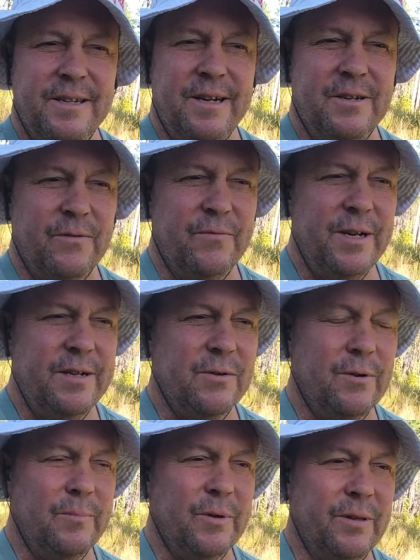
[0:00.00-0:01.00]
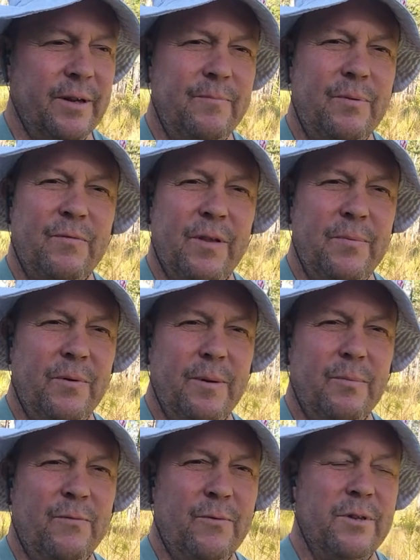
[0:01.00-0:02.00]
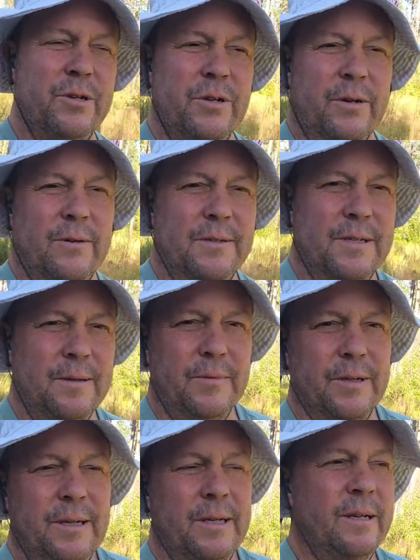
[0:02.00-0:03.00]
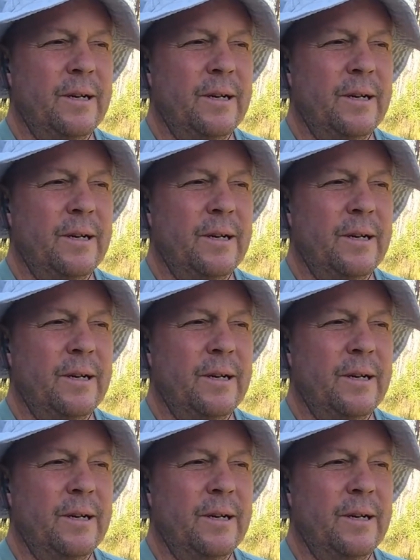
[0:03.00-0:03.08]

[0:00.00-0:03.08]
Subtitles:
States will veto it, but they put it before the General Assembly,